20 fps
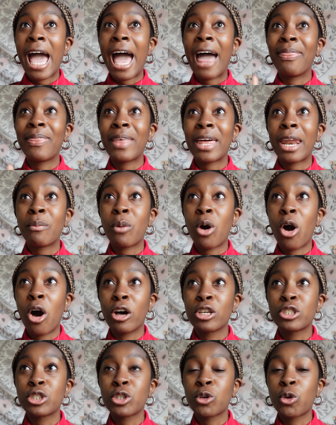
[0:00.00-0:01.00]
And then I'm
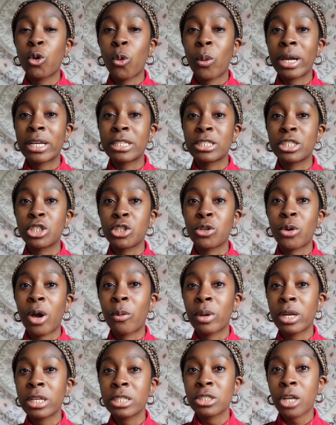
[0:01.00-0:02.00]
also going to, I wanna